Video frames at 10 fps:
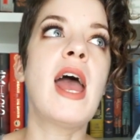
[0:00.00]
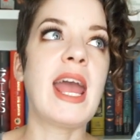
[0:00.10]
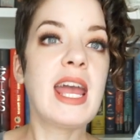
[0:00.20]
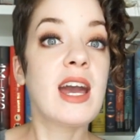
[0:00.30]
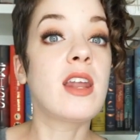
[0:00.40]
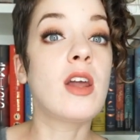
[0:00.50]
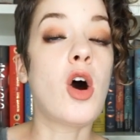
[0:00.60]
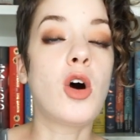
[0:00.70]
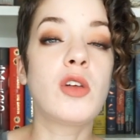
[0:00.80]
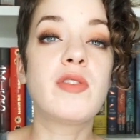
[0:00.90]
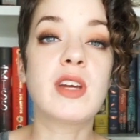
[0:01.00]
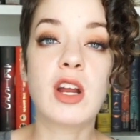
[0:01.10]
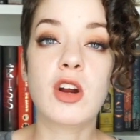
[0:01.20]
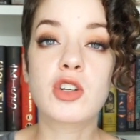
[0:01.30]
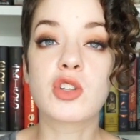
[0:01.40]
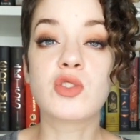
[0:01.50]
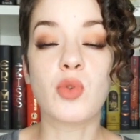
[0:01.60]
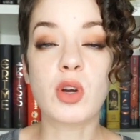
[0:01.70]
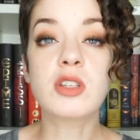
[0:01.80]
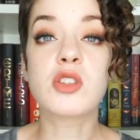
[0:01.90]
And all of the characters'
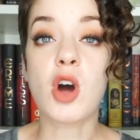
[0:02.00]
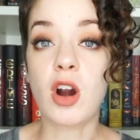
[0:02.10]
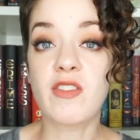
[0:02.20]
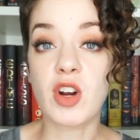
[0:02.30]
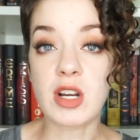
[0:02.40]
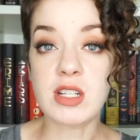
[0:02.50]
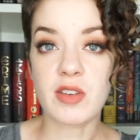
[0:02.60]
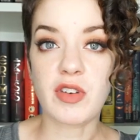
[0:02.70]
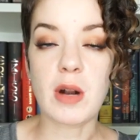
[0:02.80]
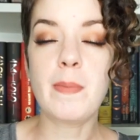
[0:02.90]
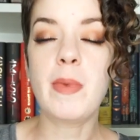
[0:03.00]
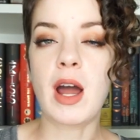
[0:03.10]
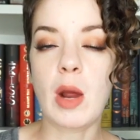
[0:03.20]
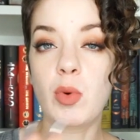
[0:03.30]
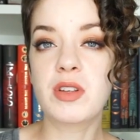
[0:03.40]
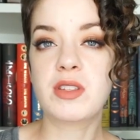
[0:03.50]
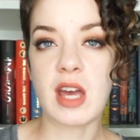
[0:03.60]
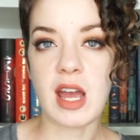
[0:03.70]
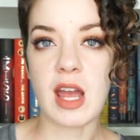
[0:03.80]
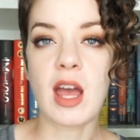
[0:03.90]
voices are very different. But I will
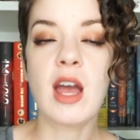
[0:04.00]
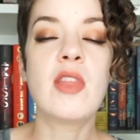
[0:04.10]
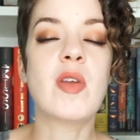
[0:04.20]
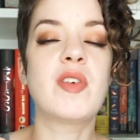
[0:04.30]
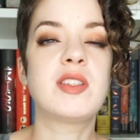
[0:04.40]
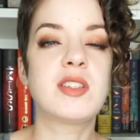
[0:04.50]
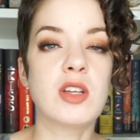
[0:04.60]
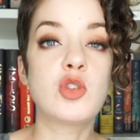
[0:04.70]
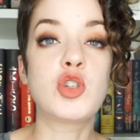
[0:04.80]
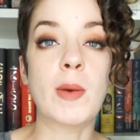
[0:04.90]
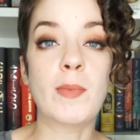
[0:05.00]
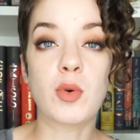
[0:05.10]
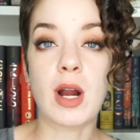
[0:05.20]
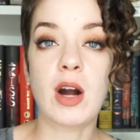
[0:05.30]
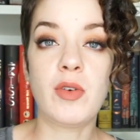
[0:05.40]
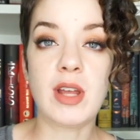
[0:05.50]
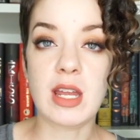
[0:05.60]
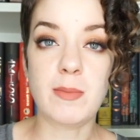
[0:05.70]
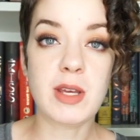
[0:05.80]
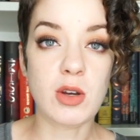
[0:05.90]
say that this does jump around
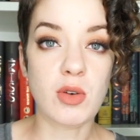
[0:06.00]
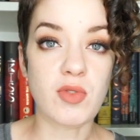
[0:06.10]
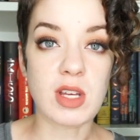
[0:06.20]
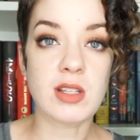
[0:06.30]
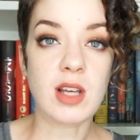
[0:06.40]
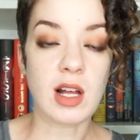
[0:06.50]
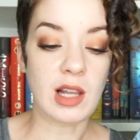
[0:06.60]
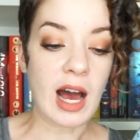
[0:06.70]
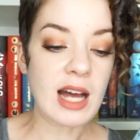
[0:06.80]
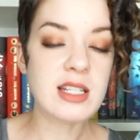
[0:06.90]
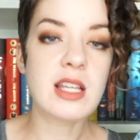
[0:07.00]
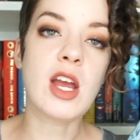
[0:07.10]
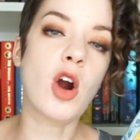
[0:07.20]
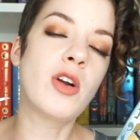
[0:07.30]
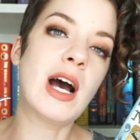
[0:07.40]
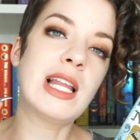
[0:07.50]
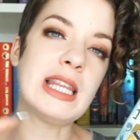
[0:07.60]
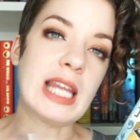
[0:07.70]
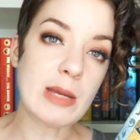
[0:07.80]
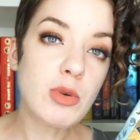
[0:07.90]
in POVs a lot. They are not
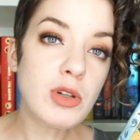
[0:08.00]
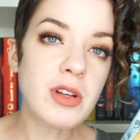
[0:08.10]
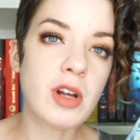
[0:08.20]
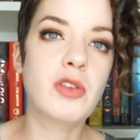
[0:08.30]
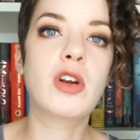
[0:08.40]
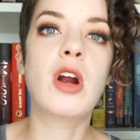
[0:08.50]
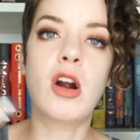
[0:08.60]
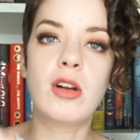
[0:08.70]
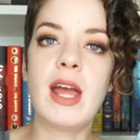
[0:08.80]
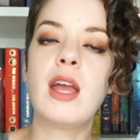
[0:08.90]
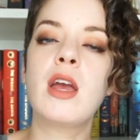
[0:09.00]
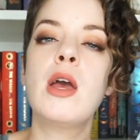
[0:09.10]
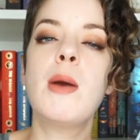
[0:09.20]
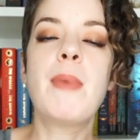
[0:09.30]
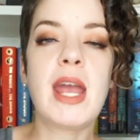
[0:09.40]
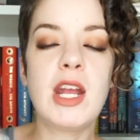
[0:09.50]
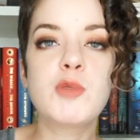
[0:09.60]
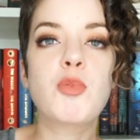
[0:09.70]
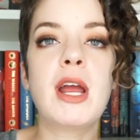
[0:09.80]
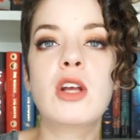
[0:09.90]
labeled, although there are like
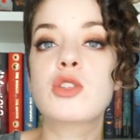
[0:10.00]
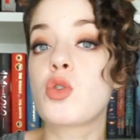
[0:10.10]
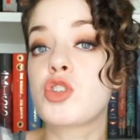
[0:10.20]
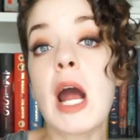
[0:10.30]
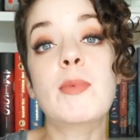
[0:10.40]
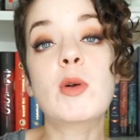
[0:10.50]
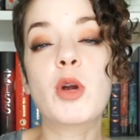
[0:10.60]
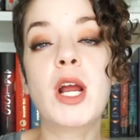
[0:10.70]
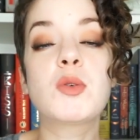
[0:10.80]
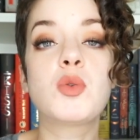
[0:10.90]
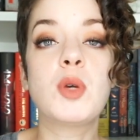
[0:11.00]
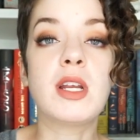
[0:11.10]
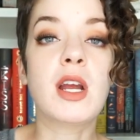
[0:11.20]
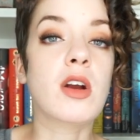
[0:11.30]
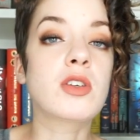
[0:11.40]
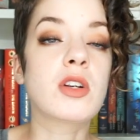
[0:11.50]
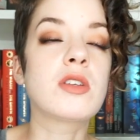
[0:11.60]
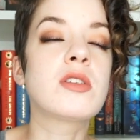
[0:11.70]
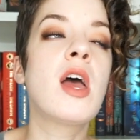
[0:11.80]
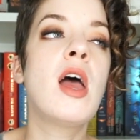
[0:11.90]
page breaks or chapter breaks between characters.